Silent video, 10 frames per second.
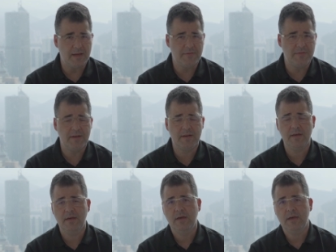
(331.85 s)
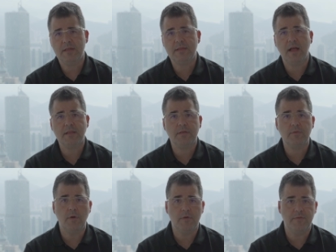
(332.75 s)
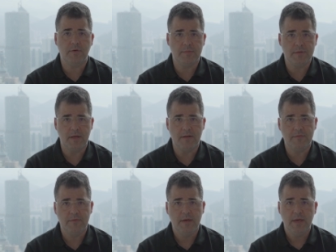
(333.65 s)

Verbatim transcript: I think, he started to work for himself.